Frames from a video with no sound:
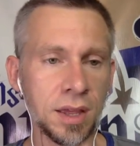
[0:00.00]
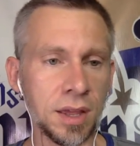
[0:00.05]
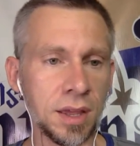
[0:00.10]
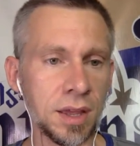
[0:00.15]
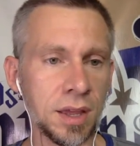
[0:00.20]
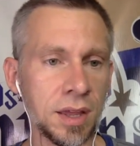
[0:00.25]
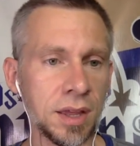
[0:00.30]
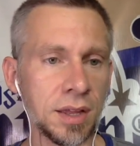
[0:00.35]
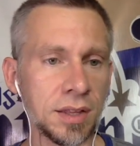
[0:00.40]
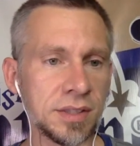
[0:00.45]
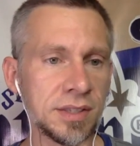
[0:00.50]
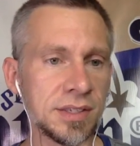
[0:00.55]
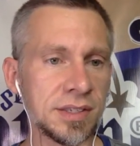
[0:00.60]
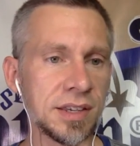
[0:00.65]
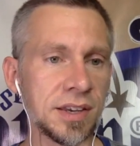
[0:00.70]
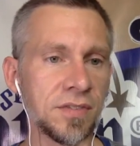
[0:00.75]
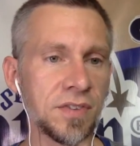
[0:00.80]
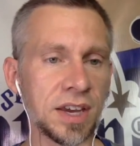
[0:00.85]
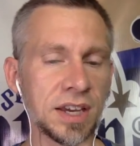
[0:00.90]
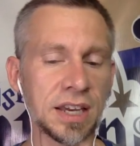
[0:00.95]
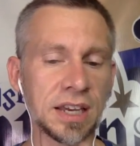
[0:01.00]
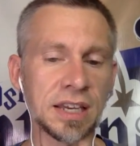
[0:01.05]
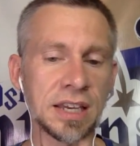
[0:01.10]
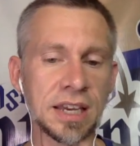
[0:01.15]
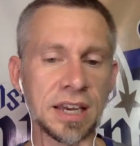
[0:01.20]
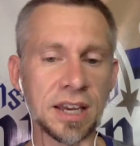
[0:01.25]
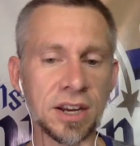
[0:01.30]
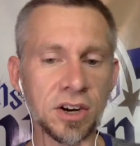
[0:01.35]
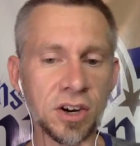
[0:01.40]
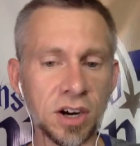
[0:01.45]
Let's see if I can
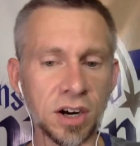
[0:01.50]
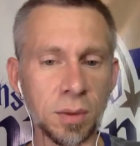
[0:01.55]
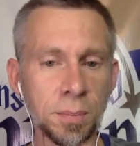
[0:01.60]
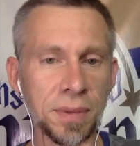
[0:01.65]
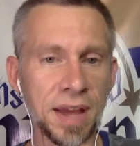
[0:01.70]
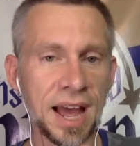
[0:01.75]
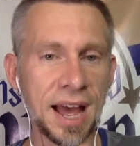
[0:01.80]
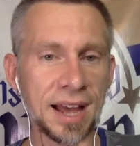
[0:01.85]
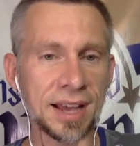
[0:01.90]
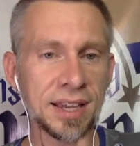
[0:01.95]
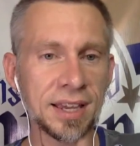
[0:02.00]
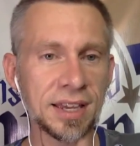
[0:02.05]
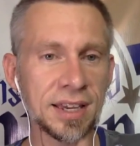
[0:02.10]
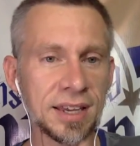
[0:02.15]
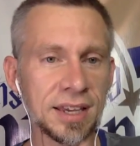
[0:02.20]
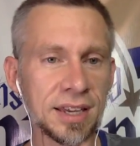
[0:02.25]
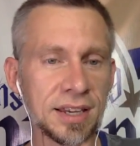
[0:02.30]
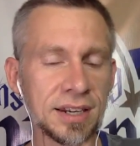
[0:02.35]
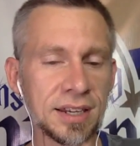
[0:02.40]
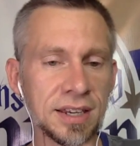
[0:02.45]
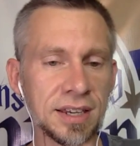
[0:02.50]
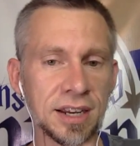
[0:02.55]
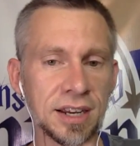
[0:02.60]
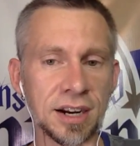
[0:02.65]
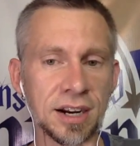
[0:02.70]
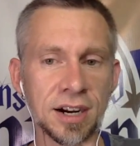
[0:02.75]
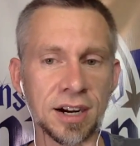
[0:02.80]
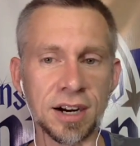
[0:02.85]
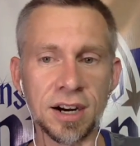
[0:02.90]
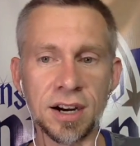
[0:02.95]
get her back in
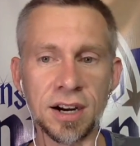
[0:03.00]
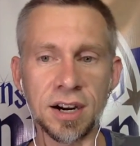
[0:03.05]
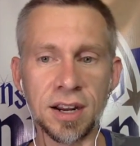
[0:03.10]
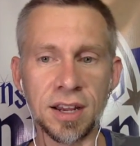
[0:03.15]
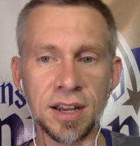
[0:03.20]
here.